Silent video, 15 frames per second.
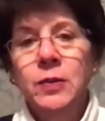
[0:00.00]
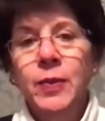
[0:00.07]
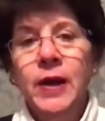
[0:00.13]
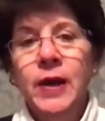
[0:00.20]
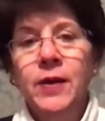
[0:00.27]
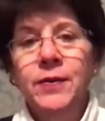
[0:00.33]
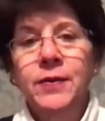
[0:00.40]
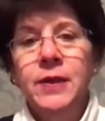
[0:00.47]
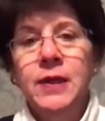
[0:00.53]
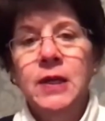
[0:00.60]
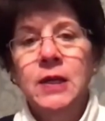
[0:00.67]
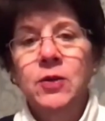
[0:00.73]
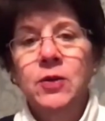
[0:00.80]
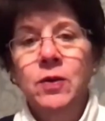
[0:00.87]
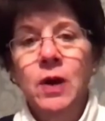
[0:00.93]
about
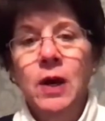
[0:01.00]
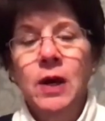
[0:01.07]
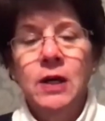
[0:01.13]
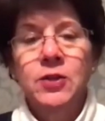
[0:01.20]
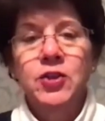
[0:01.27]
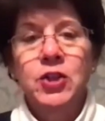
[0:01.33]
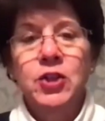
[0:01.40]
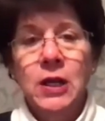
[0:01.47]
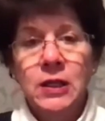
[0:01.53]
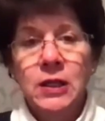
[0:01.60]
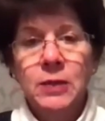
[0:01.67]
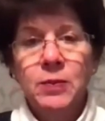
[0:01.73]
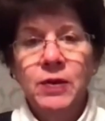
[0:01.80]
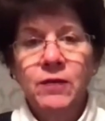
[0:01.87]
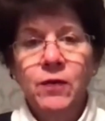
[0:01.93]
the uh,
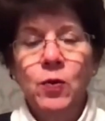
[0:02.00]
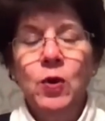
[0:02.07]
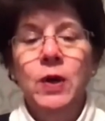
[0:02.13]
jelly before